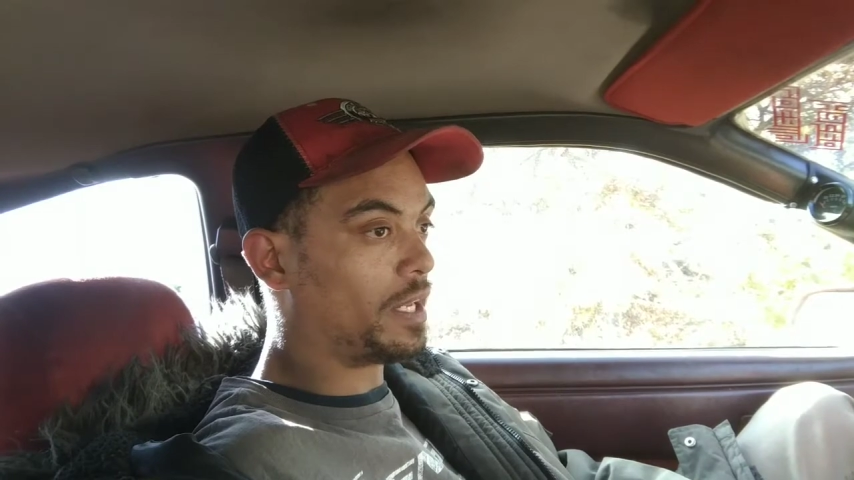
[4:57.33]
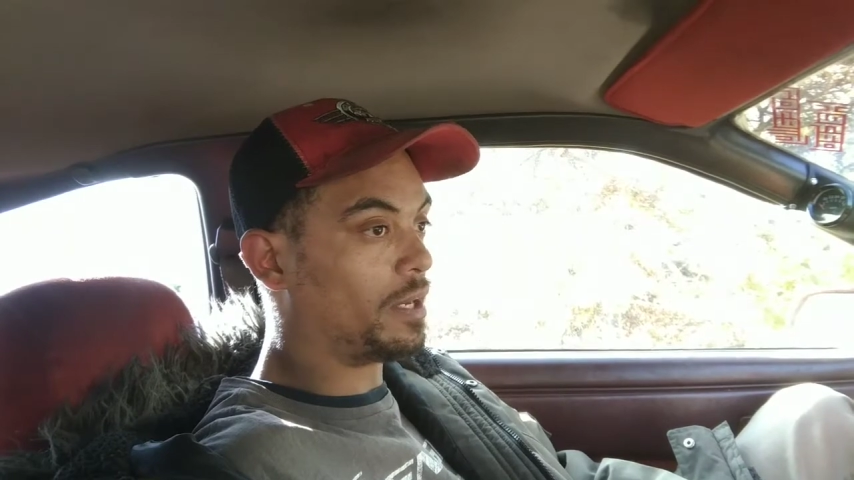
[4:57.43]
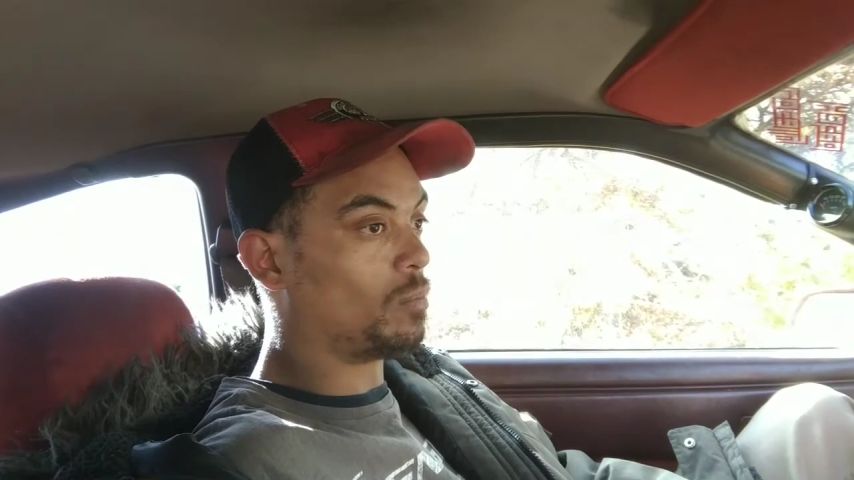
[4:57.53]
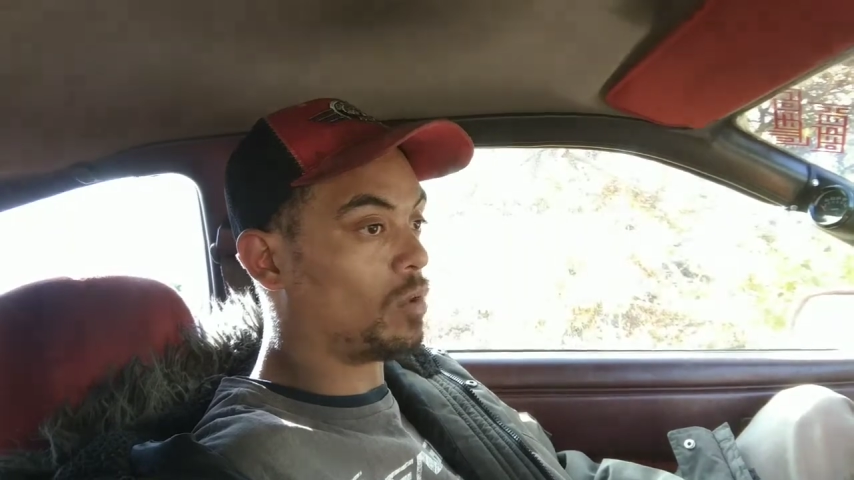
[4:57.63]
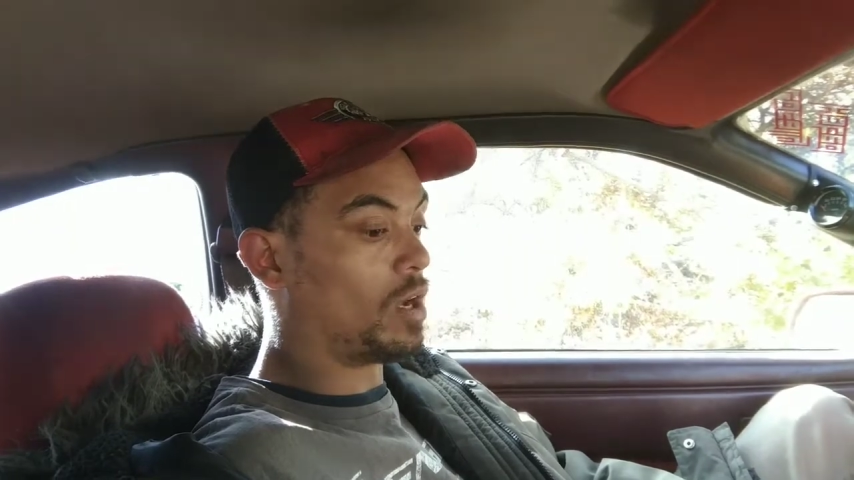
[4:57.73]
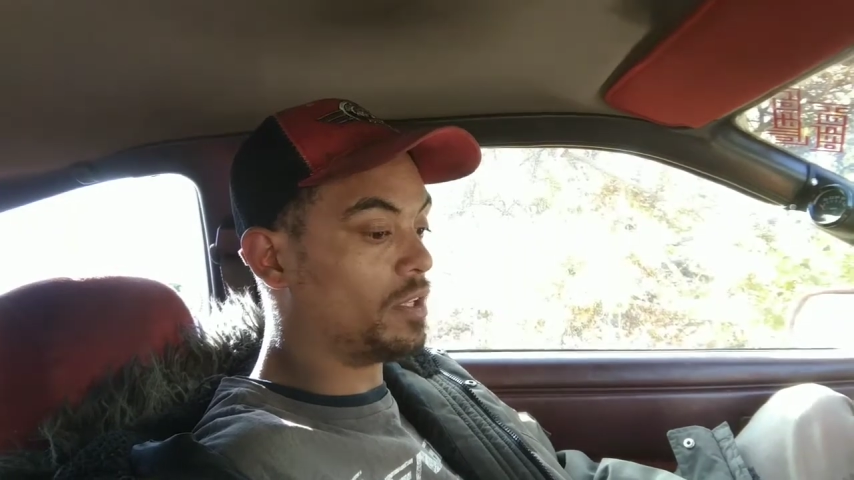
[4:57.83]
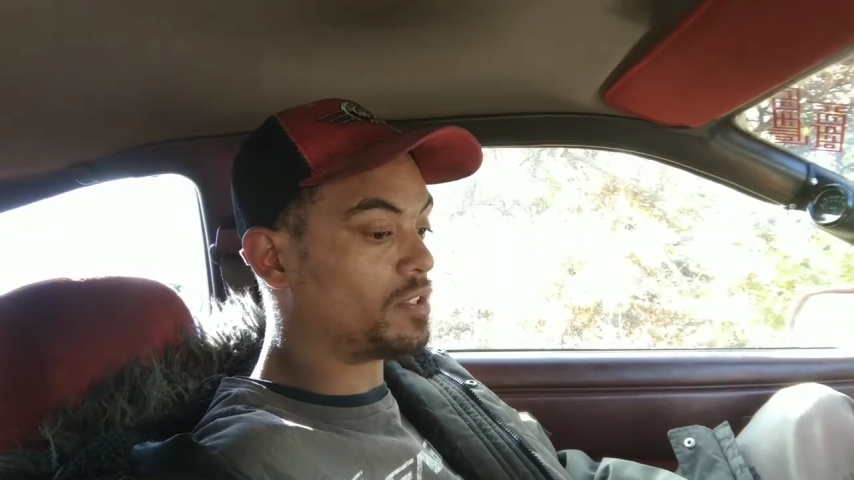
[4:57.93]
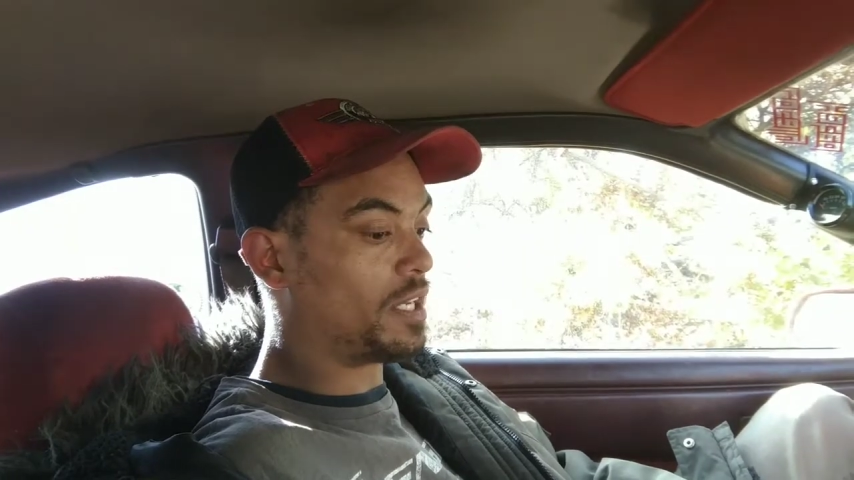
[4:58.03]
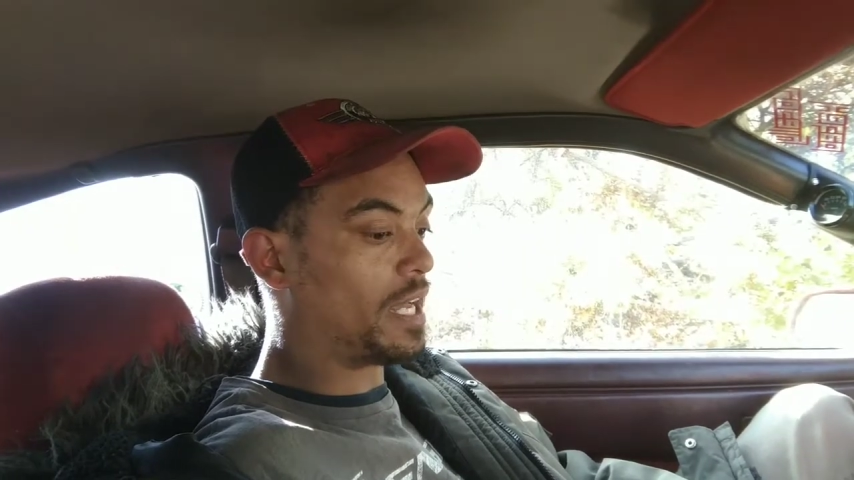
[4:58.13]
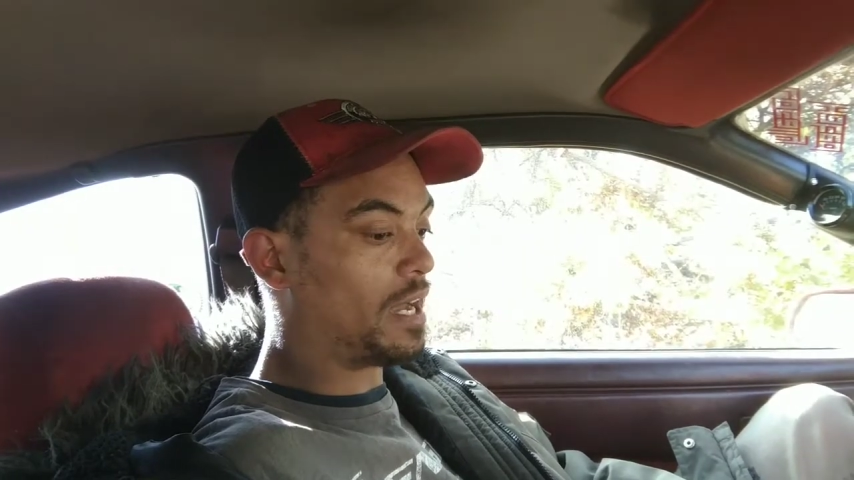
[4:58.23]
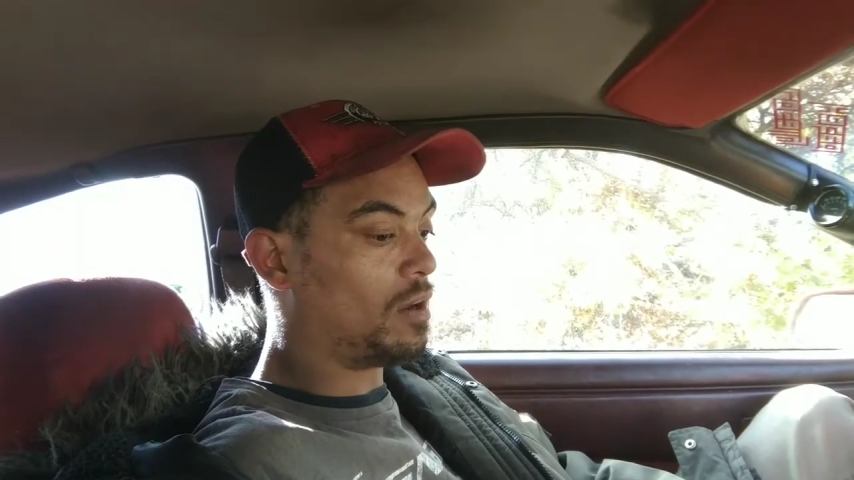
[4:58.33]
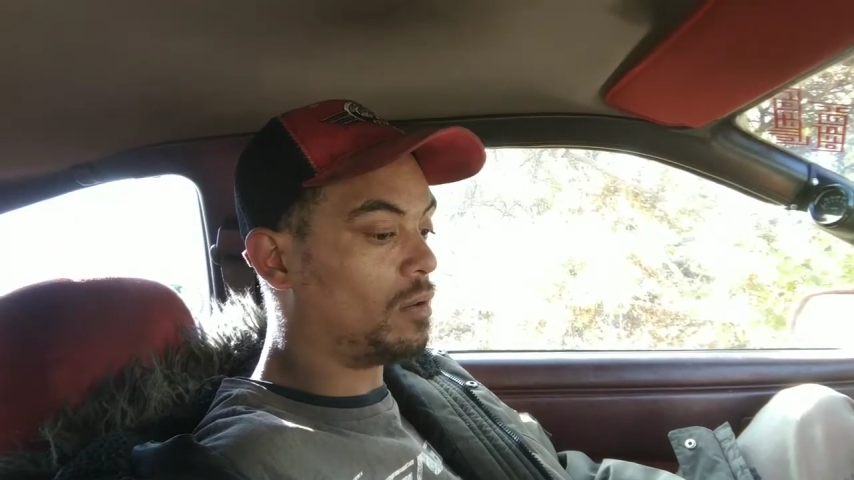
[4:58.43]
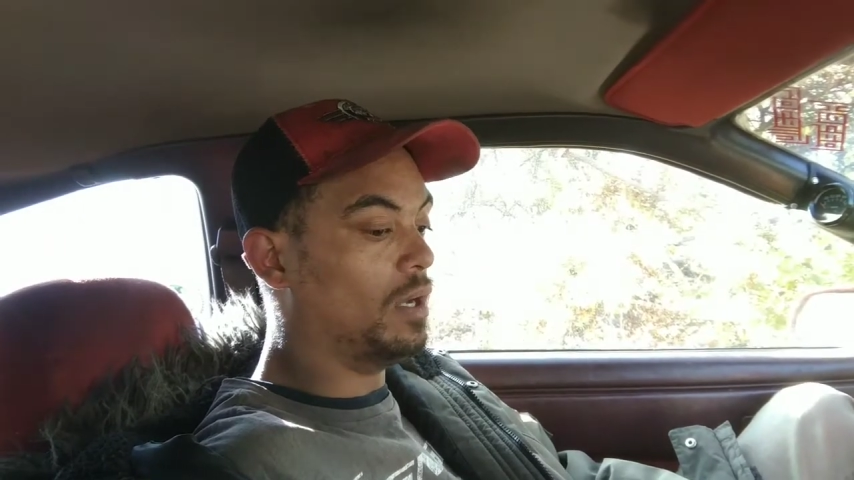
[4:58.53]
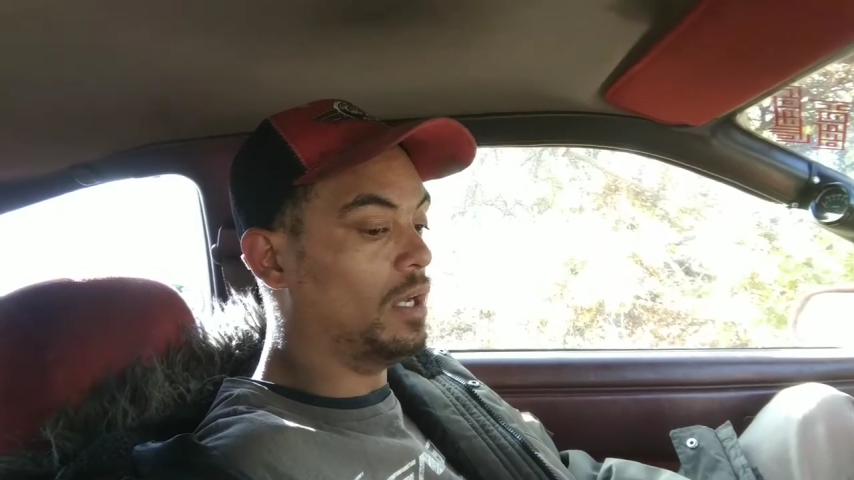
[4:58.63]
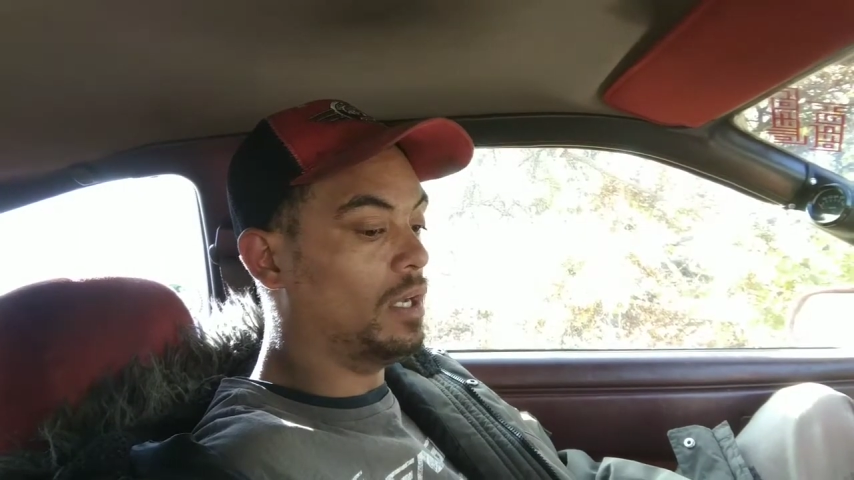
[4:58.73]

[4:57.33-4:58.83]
and it runs now